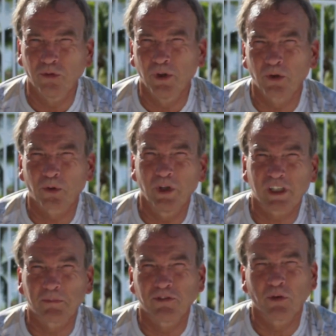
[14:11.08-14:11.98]
real
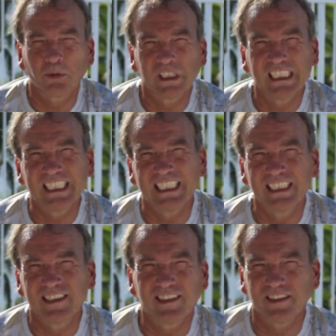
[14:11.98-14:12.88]
quick before we get
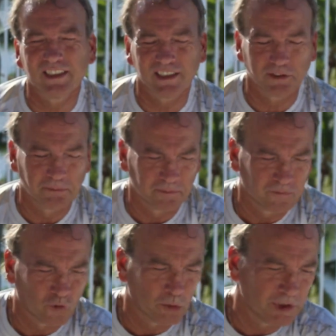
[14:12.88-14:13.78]
into
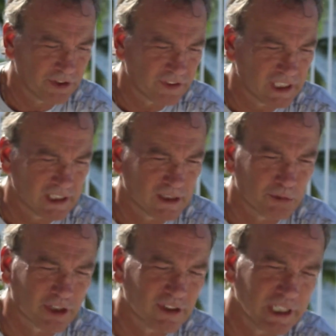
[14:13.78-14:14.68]
what were you thinking, I
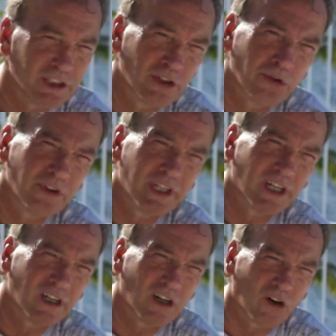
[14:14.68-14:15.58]
wanted to let you know that
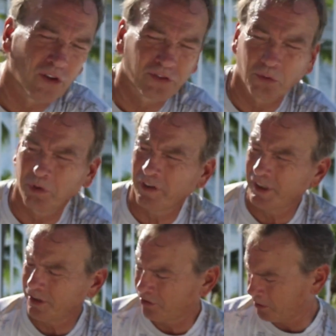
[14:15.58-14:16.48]
also one of
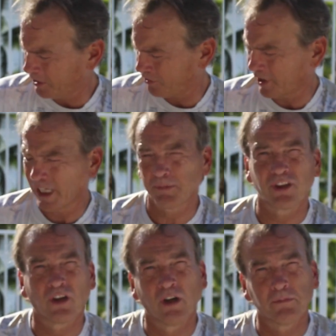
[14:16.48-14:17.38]
the injuries that happened
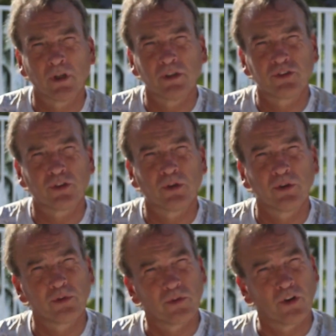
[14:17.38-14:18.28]
to Dawn
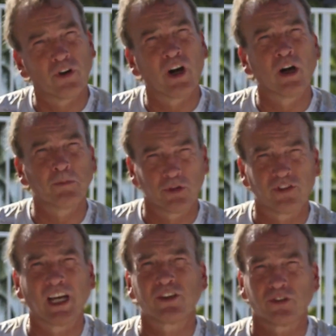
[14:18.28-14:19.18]
Brancheau is her arm
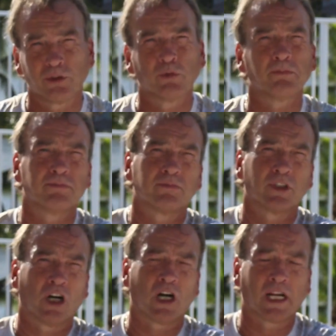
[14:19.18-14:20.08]
was actually
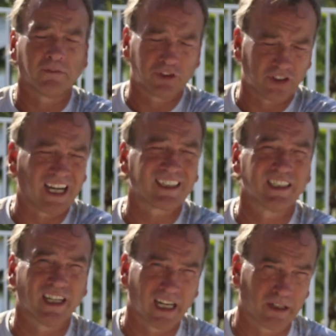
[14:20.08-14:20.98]
ripped out of
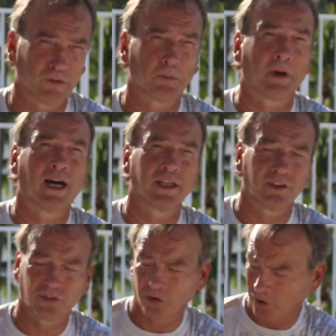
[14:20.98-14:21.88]
socket out of her body.
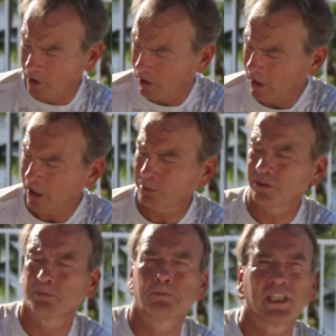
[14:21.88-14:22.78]
So it
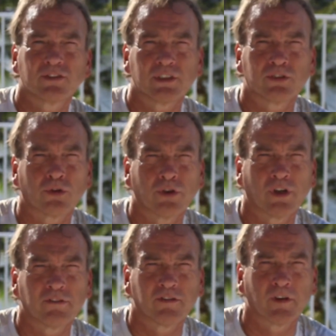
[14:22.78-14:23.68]
was basically torn
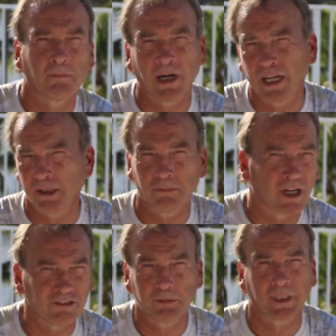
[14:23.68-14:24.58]
off of her body,
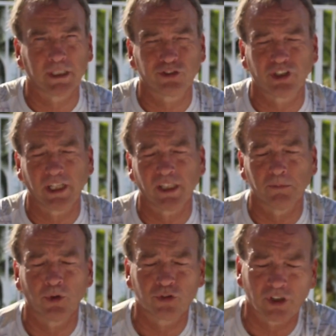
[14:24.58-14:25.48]
probably by a shaking
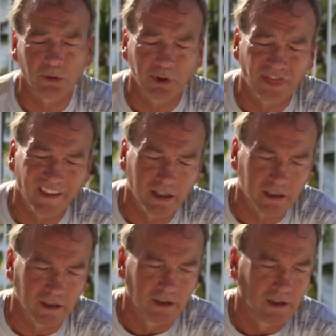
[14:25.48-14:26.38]
motion, I would
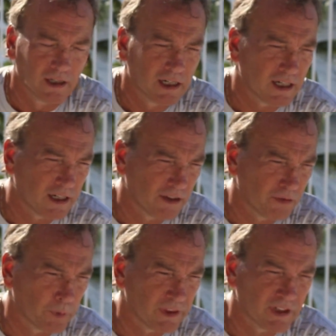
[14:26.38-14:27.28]
think,
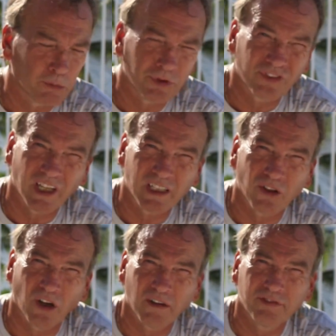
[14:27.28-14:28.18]
the way that it was taken
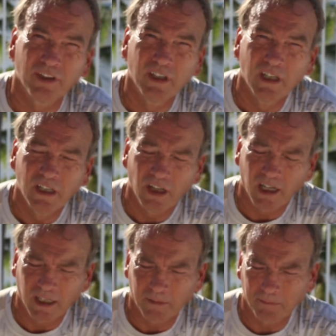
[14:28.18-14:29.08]
off.
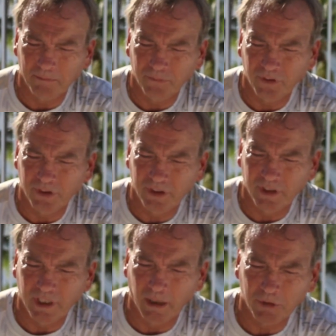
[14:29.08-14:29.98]
I'm
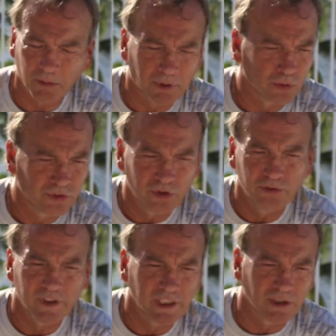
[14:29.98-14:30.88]
going to post two
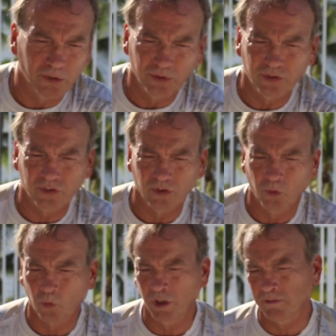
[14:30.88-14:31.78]
videos.
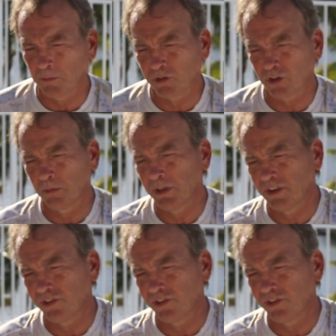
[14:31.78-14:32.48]
One of them is going to be the